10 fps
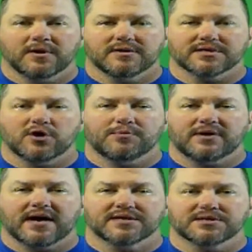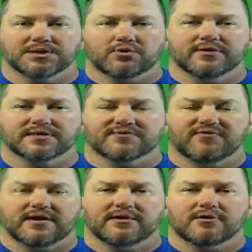So I hope you guys enjoy this
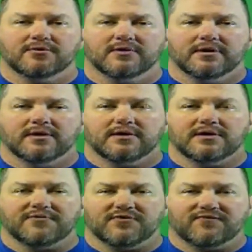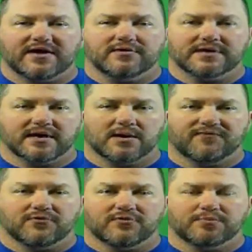video. If you found it
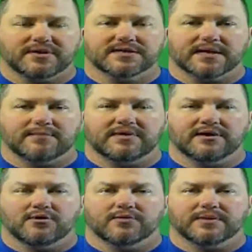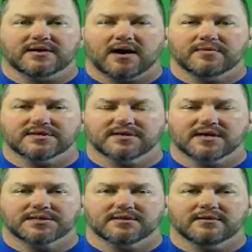helpful, please let me know in the comment
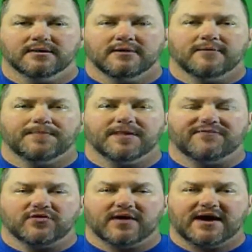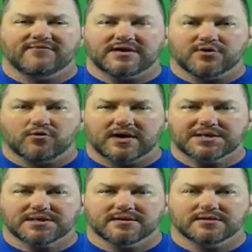section. If you have any
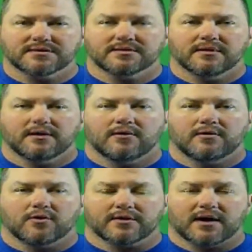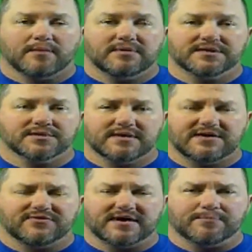questions, or comments or
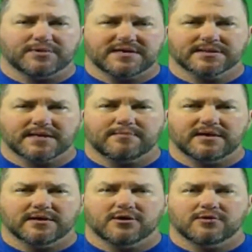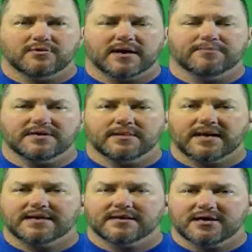anything, please let me know. I'd be
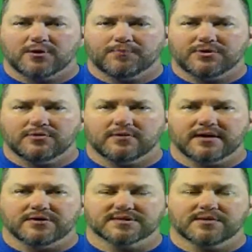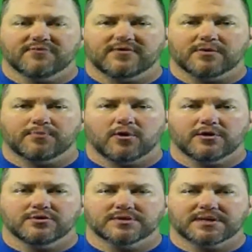glad to help you. I know some of our
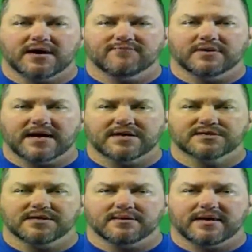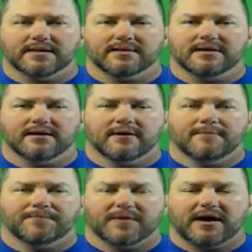partners have been asking lately
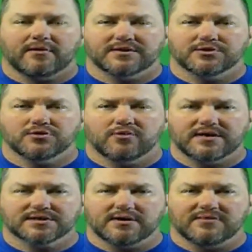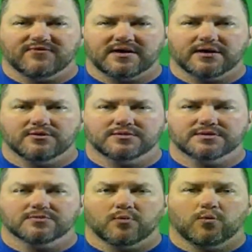how I do green screen
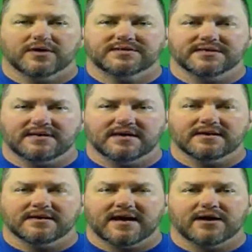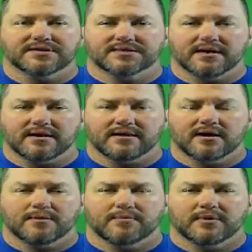videos, what to get and how to set it
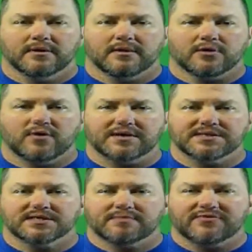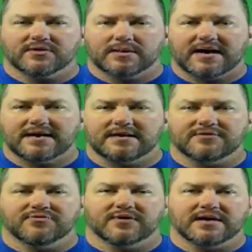up, questions about the lighting
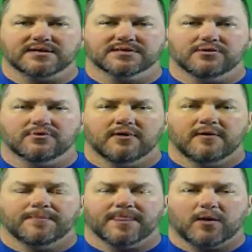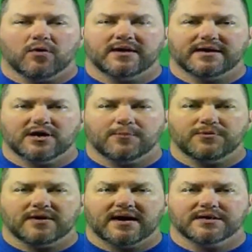and things. So I wanted to help
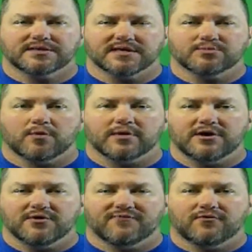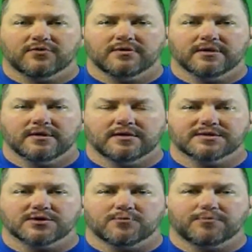you guys. That's what we're here for.
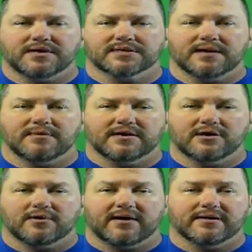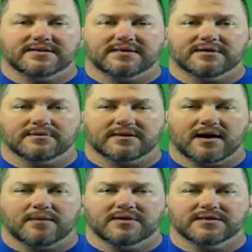So please let me know how I did in the
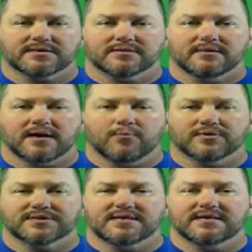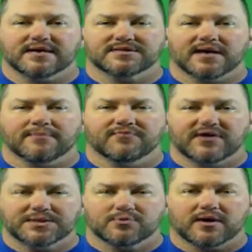comments and we'll see you next time.
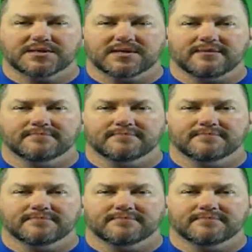Thanks for watching.